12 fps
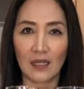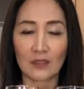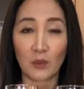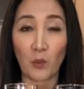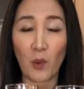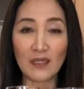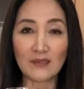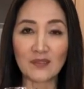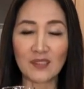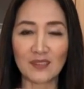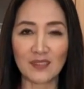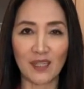the one
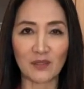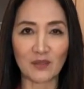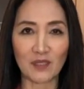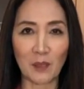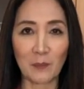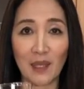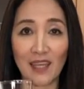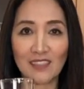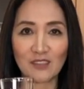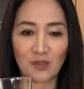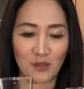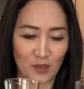16-ounce cup
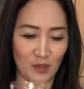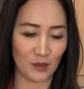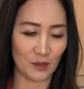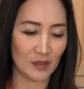into 2